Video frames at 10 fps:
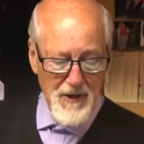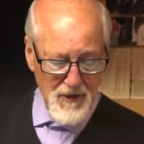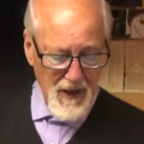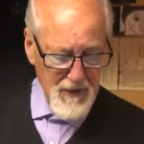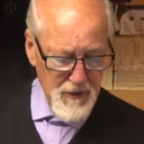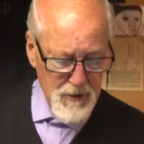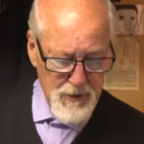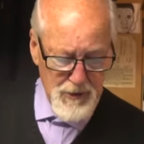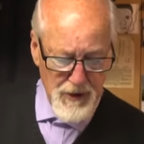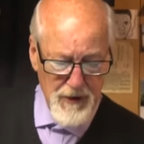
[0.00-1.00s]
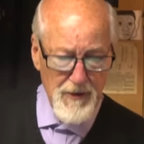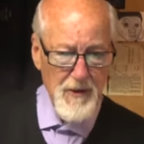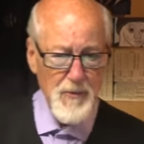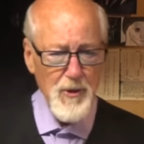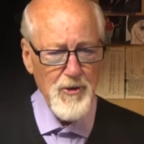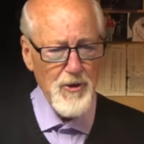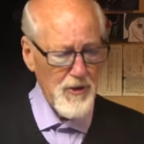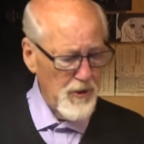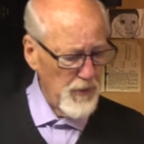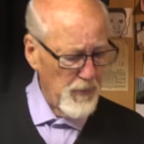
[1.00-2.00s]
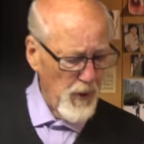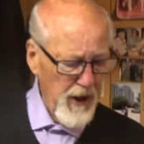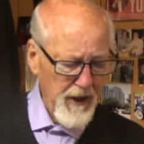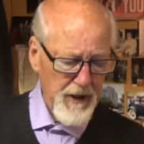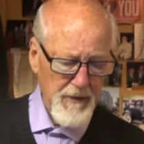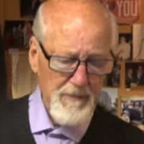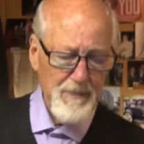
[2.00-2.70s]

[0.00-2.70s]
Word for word: collectors, uh, we took a little break and